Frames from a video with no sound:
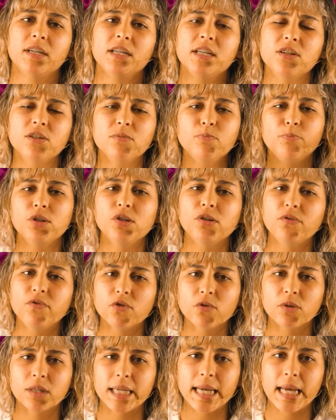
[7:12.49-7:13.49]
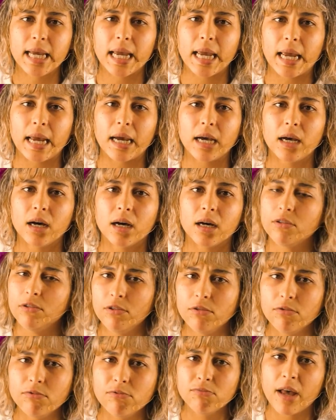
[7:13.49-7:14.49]
It's a beautiful thing, you
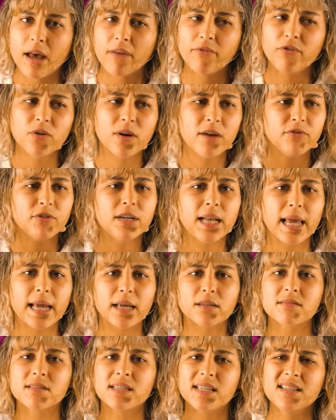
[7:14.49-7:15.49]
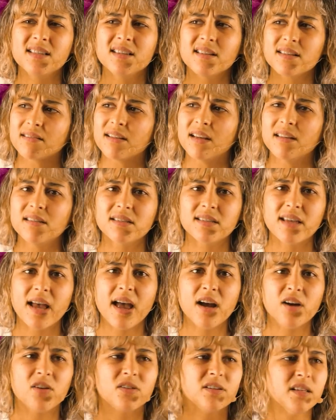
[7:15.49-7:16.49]
know? Have you ever like seen the
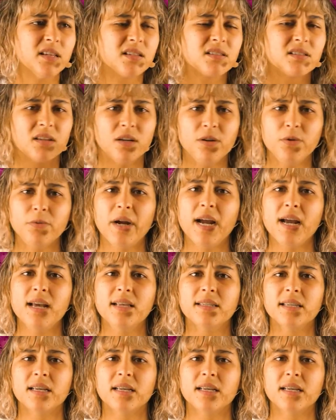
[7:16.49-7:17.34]
sunset or the sunrise?